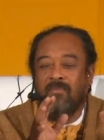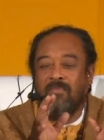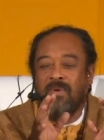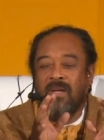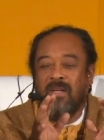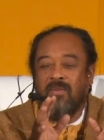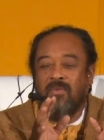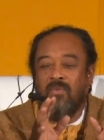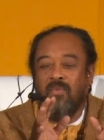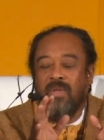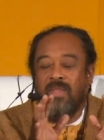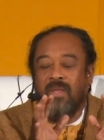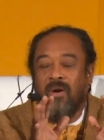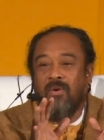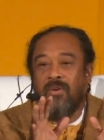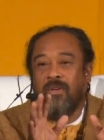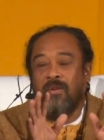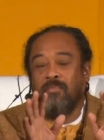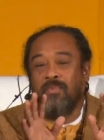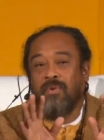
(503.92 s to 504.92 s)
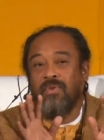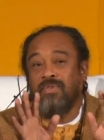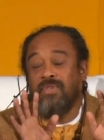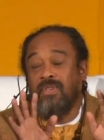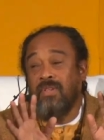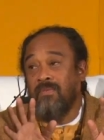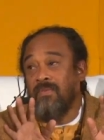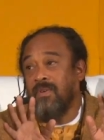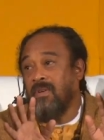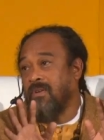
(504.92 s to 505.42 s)
But without the
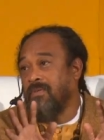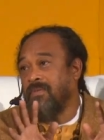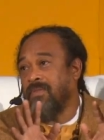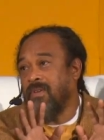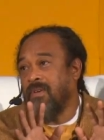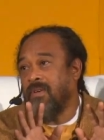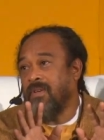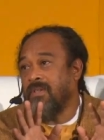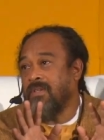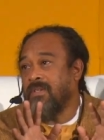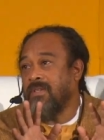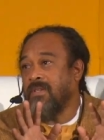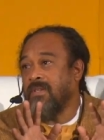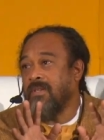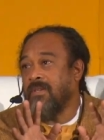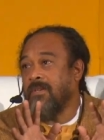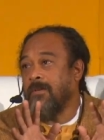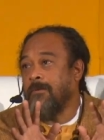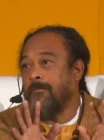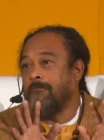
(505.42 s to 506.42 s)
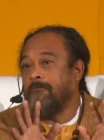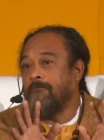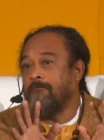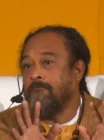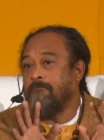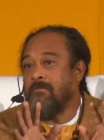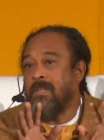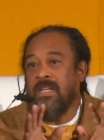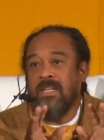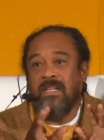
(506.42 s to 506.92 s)
perceiver of thoughts,
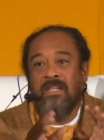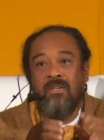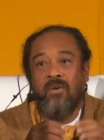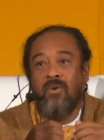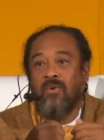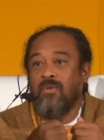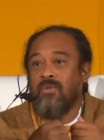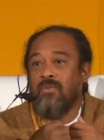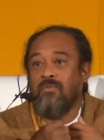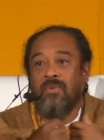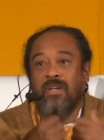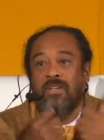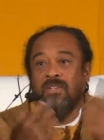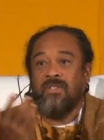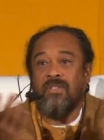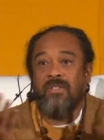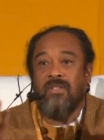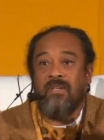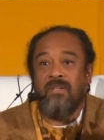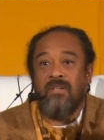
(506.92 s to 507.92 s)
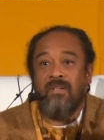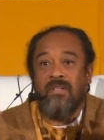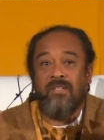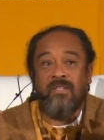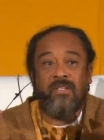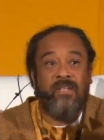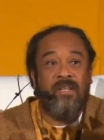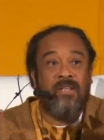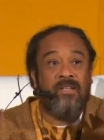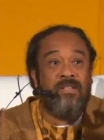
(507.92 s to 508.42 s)
they don't register.
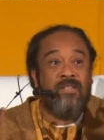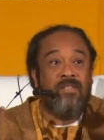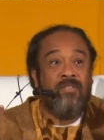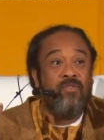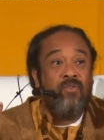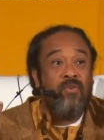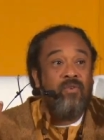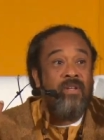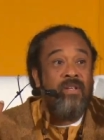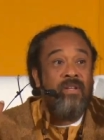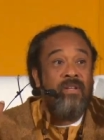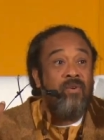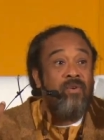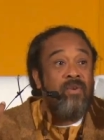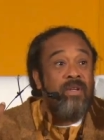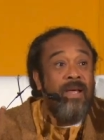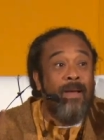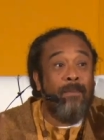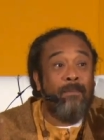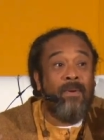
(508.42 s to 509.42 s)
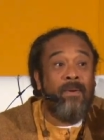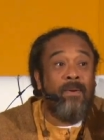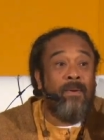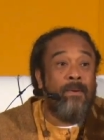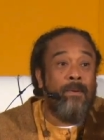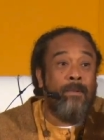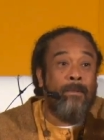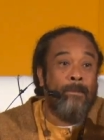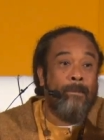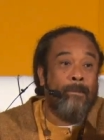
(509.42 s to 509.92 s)
It is as though they don't
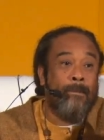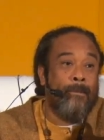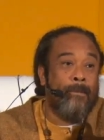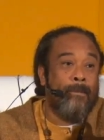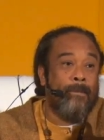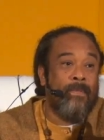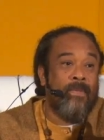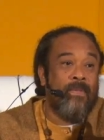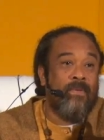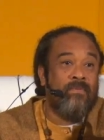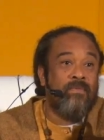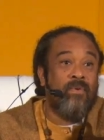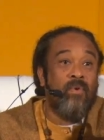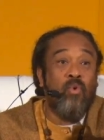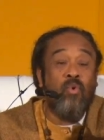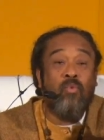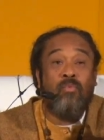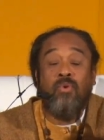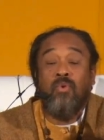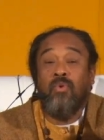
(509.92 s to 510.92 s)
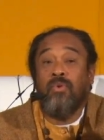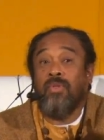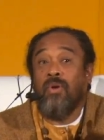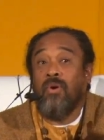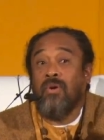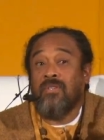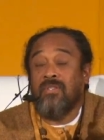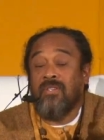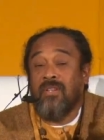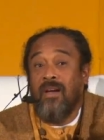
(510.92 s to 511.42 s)
happen. For whom do
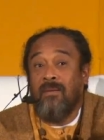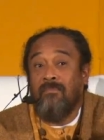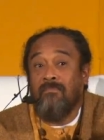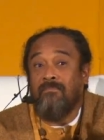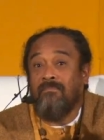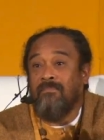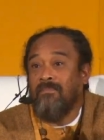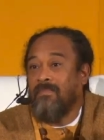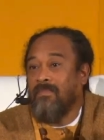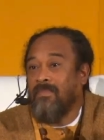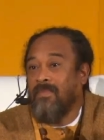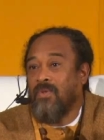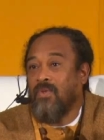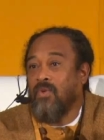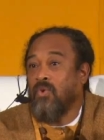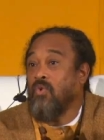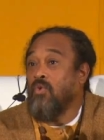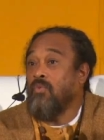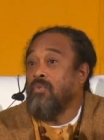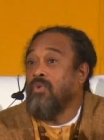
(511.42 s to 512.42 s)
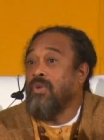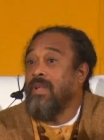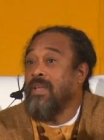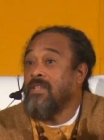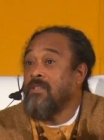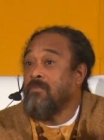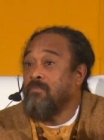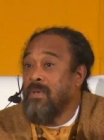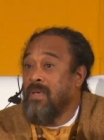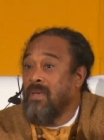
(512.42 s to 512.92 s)
thoughts come? To whom do
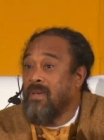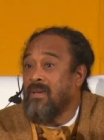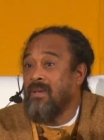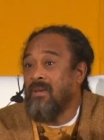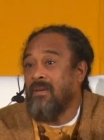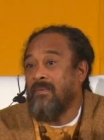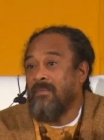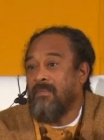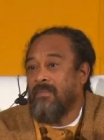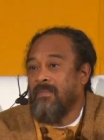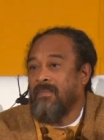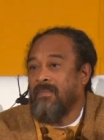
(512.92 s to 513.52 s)
they speak?